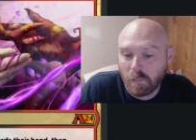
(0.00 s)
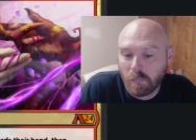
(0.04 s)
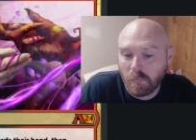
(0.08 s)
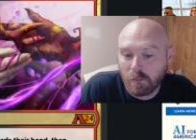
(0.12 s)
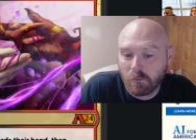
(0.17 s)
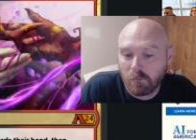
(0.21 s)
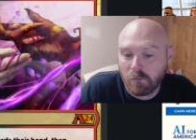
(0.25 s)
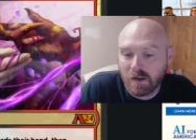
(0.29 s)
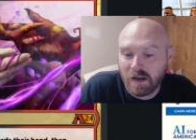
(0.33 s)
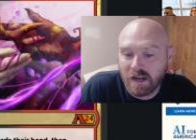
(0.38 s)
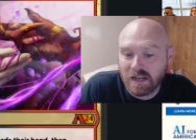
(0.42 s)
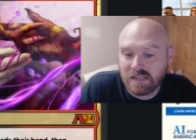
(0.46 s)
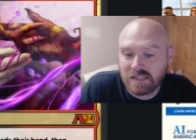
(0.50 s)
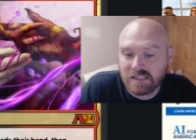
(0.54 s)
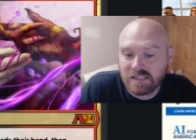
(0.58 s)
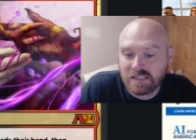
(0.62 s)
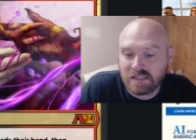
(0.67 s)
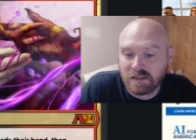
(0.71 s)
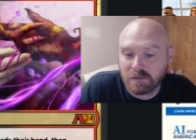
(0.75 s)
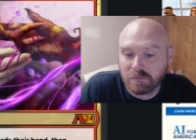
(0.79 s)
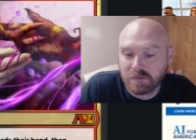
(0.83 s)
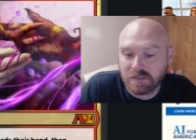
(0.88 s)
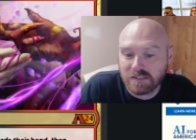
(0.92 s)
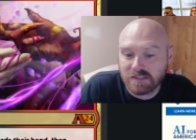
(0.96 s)
what has
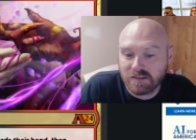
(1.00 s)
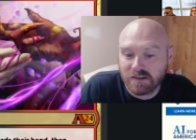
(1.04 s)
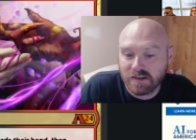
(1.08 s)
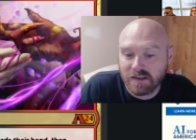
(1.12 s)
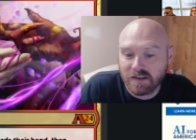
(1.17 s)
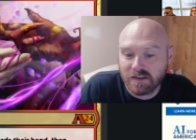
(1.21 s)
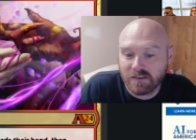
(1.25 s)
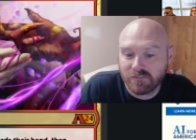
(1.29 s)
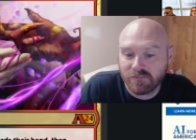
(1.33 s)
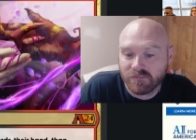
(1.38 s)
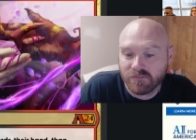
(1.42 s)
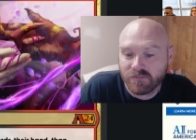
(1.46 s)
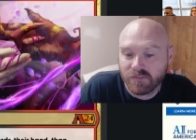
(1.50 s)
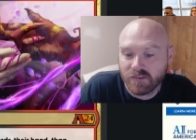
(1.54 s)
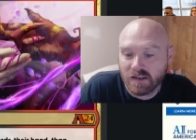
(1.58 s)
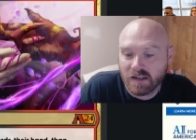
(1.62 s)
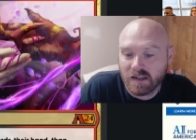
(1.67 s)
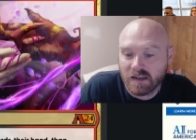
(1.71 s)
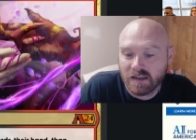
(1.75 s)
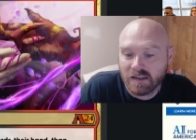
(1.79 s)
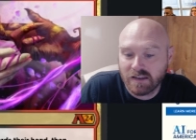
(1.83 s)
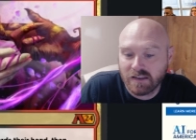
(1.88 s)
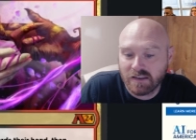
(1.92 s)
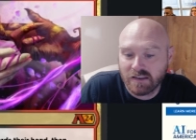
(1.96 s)
Double Strike and
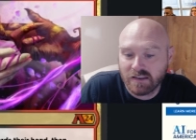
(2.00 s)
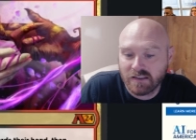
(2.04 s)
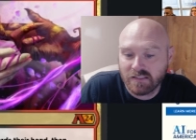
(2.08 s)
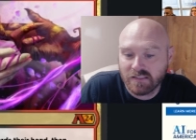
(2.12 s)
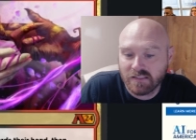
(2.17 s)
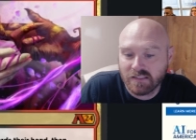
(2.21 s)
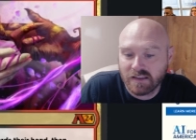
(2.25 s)
flying